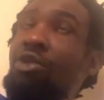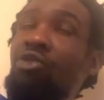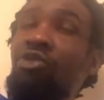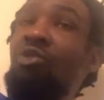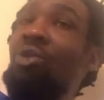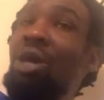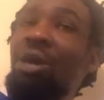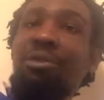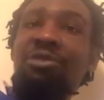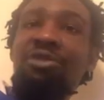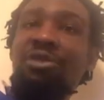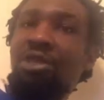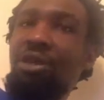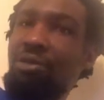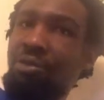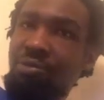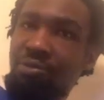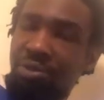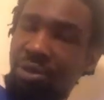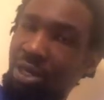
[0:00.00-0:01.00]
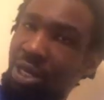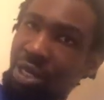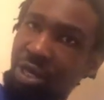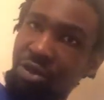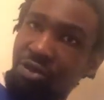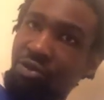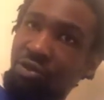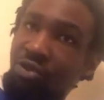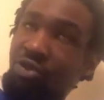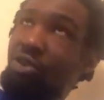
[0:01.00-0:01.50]
You have 7
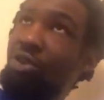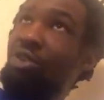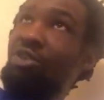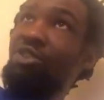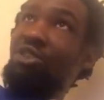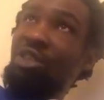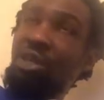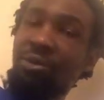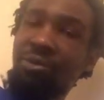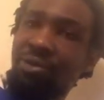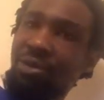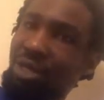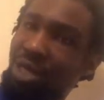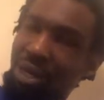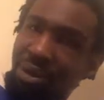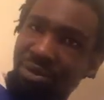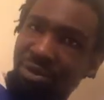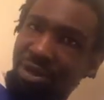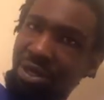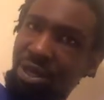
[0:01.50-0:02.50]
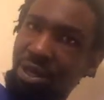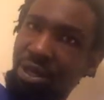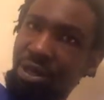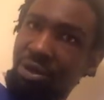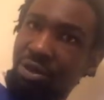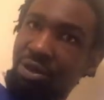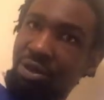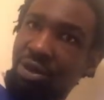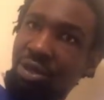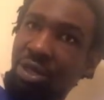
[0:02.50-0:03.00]
planets, which are 7
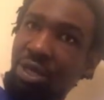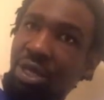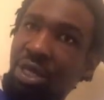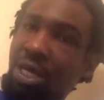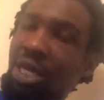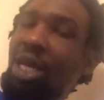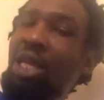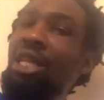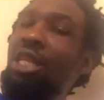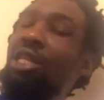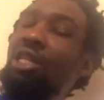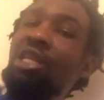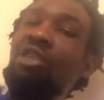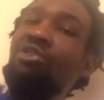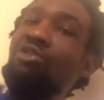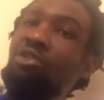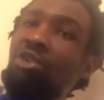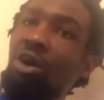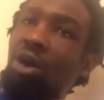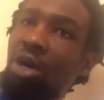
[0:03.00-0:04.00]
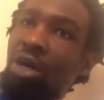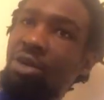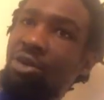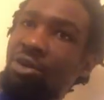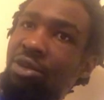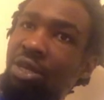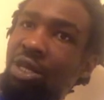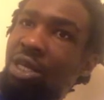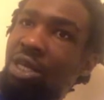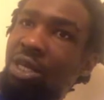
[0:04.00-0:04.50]
lampstands. And in this Garden
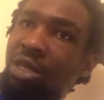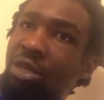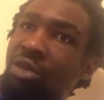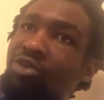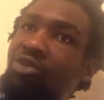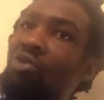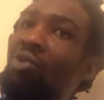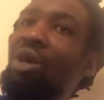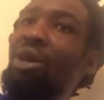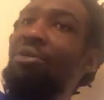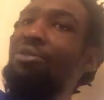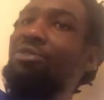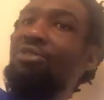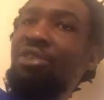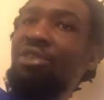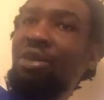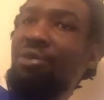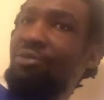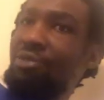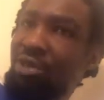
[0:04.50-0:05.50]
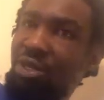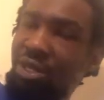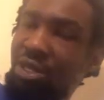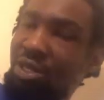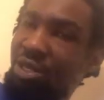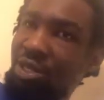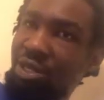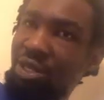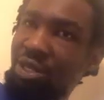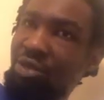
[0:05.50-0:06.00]
of Eden, you have 7
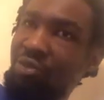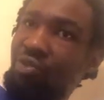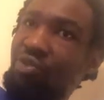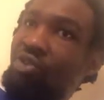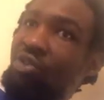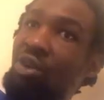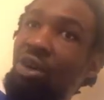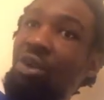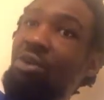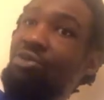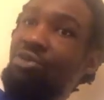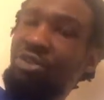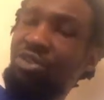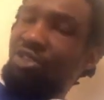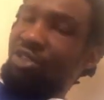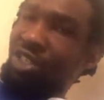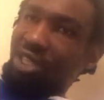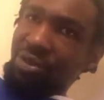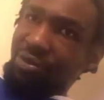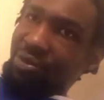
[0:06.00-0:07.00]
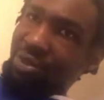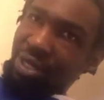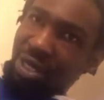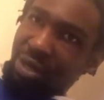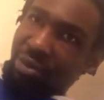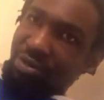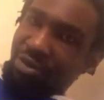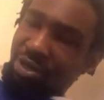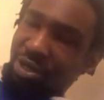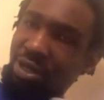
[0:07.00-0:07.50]
continents, which are also 7
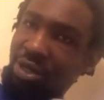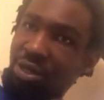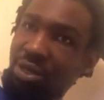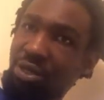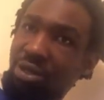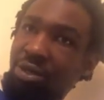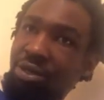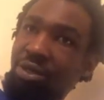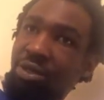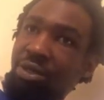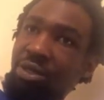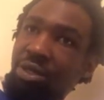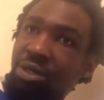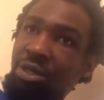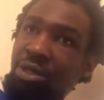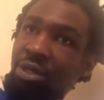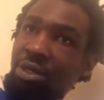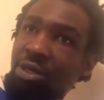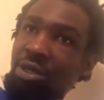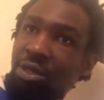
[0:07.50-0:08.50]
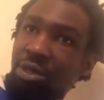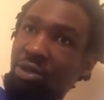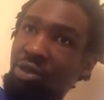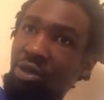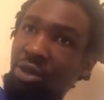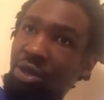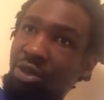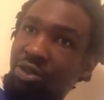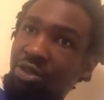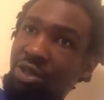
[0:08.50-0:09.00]
lampstands. Do you
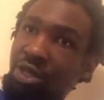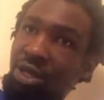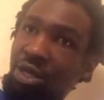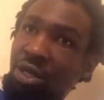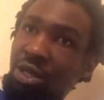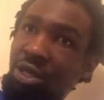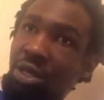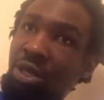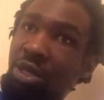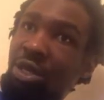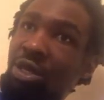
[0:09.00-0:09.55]
understand?